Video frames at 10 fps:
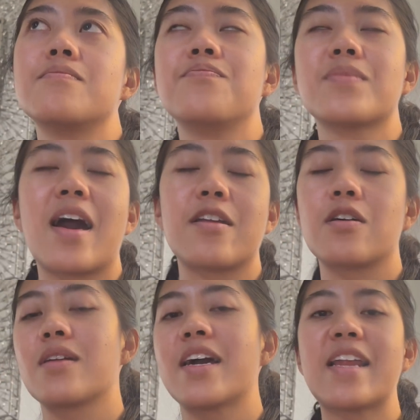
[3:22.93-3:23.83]
I
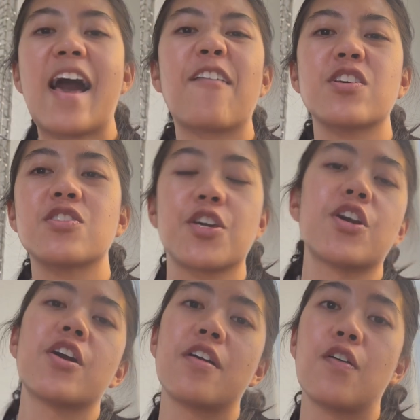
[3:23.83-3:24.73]
didn't have a
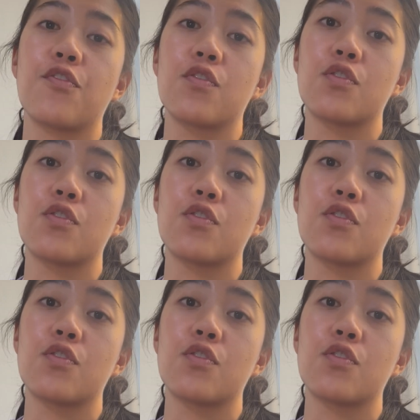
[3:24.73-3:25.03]
secure enough